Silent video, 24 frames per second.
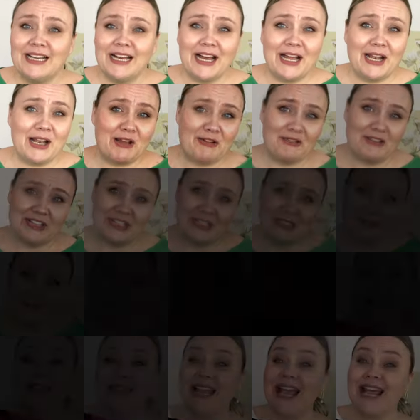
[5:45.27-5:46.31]
I love it.
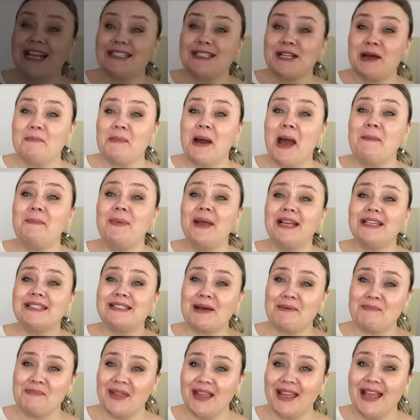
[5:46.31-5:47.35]
Next up, I picked
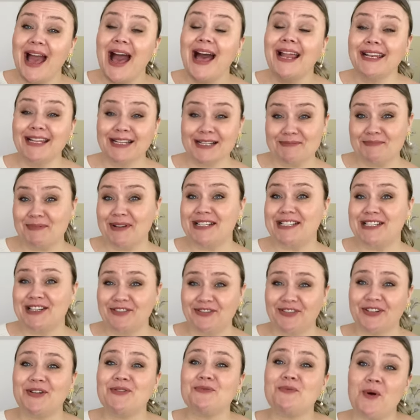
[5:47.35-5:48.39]
something a little bit
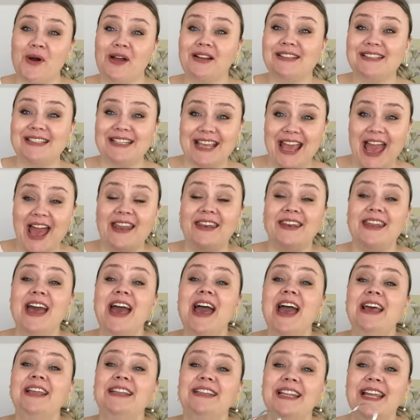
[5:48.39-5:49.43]
different once again.
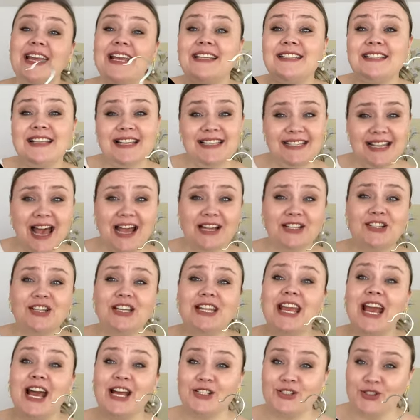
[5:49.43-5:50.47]
This is
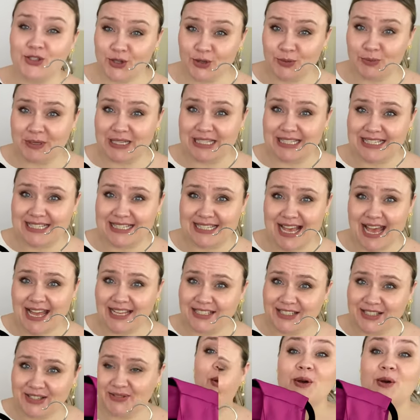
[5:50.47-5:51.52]
actually a two-piece
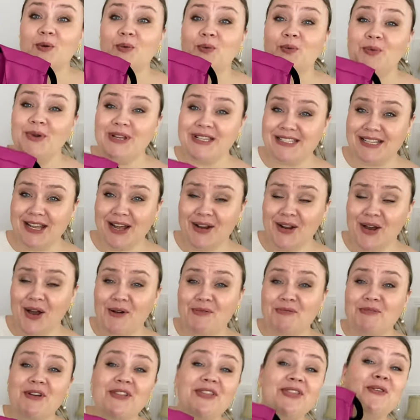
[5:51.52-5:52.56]
set. We start off
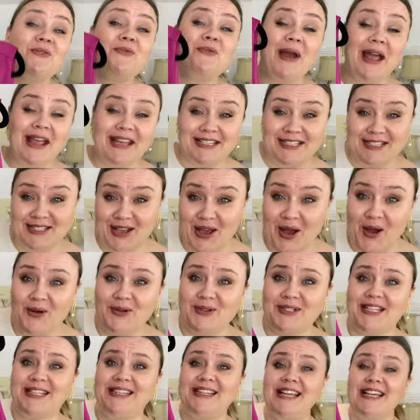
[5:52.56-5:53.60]
with the waistcoat.
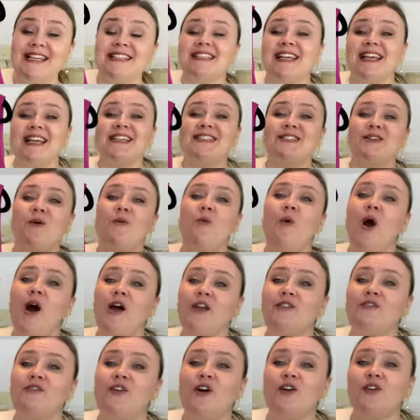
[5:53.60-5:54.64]
This is a
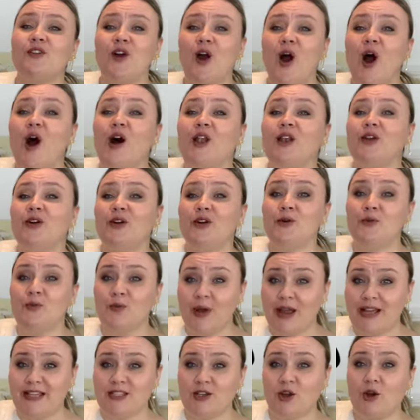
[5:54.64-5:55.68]
waterfall collar
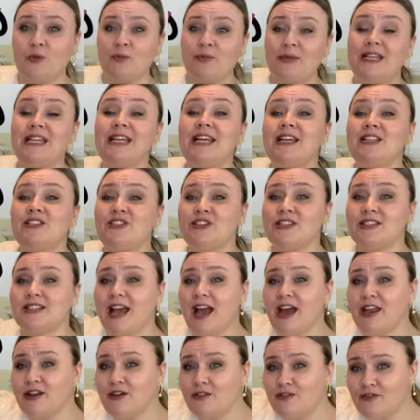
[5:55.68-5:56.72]
waistcoat, meaning it just
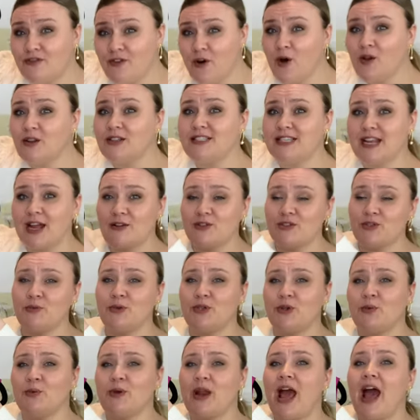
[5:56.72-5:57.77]
kind of falls down. So we
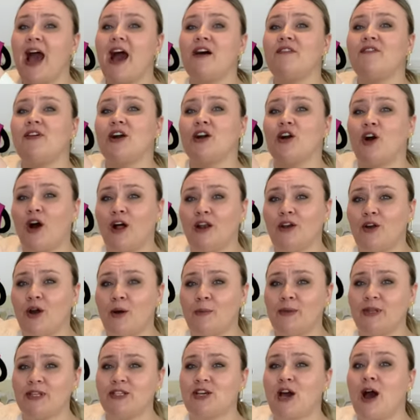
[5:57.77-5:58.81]
don't have a collar
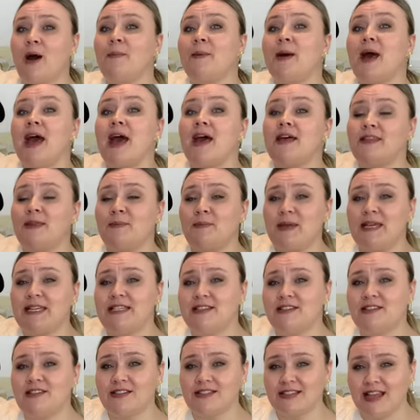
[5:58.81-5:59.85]
over the top. The
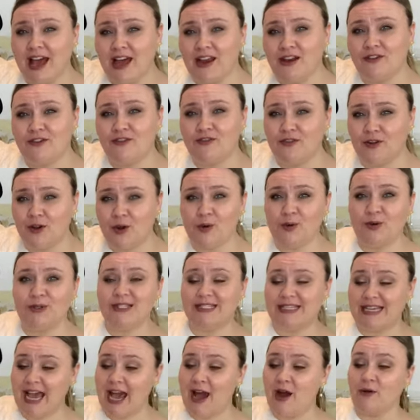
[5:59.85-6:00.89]
pieces just kind of flows
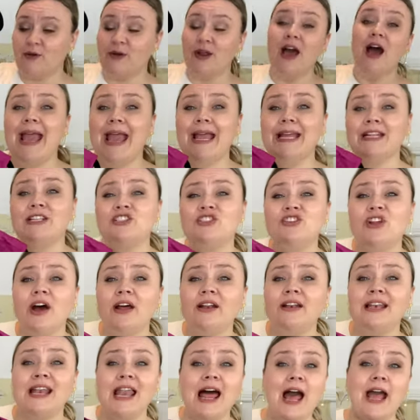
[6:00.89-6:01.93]
down. It's not
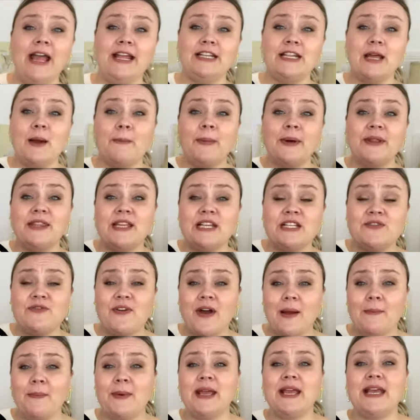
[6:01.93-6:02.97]
lined, but this
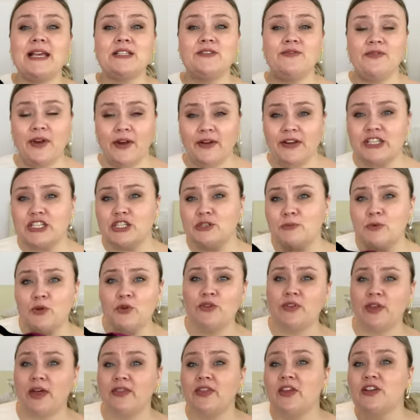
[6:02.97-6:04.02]
fabric is very
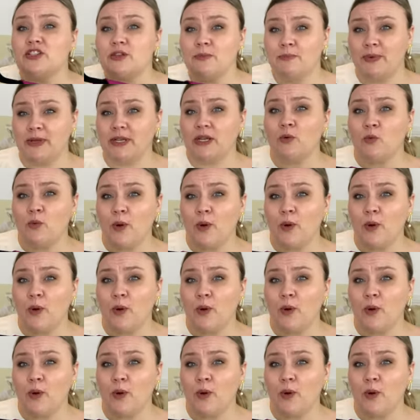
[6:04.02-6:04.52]
smooth and there's a bit of